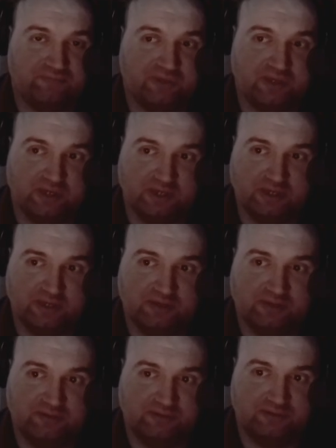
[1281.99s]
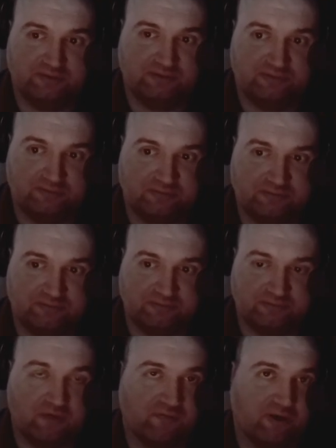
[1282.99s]
is
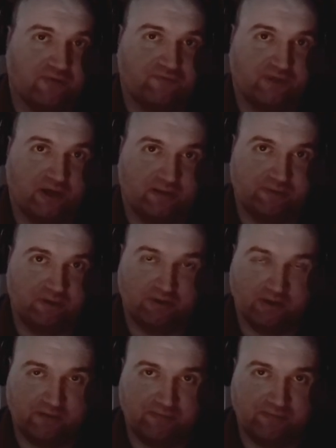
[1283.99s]
a red flag, period.